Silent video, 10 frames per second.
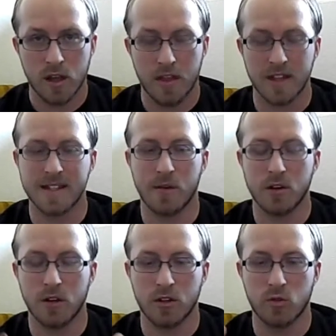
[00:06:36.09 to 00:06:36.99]
Things that were
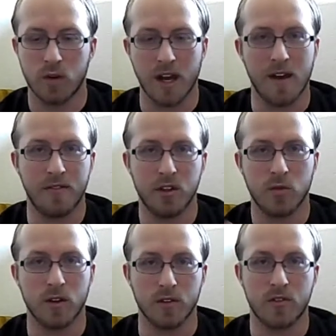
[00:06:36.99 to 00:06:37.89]
cooked right off the
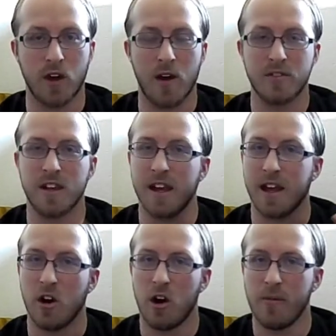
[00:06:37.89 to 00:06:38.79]
grill. So I was eating
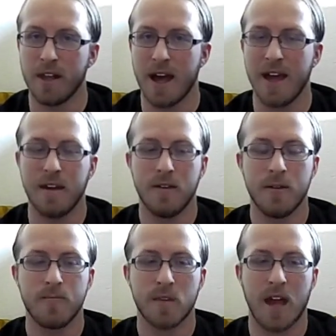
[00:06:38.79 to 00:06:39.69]
at home a lot.
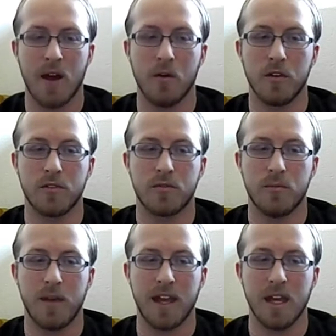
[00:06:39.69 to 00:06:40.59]
I was
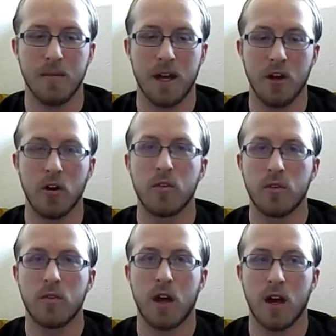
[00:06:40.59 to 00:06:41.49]
making my own
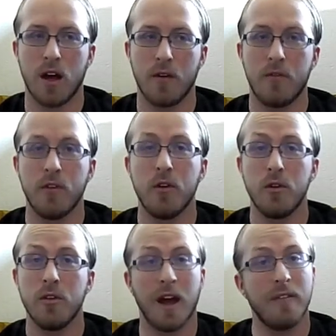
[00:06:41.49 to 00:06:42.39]

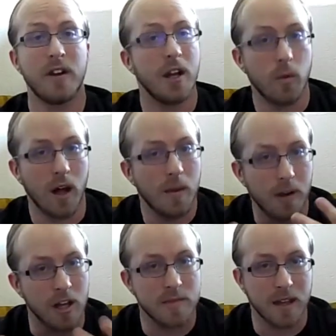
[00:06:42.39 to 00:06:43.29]
food. Not very well, but
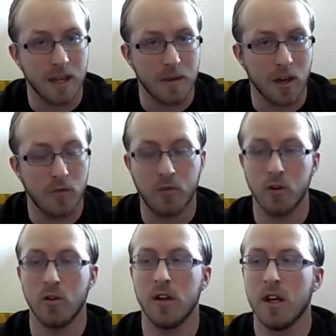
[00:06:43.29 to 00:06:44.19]
I was making my own
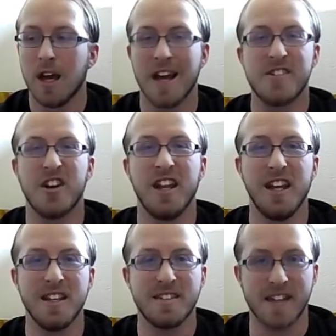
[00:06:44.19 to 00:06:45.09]
food. I started
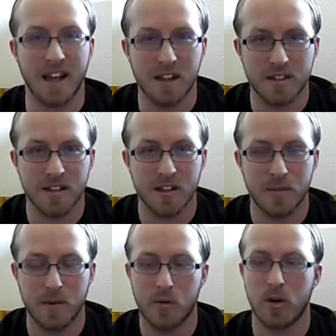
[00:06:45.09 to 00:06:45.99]
eating salads a little
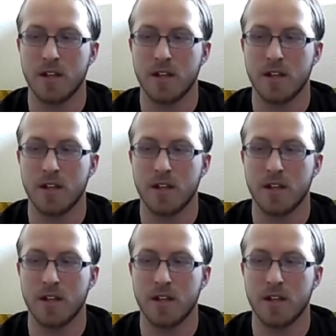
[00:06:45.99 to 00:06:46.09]
bit more.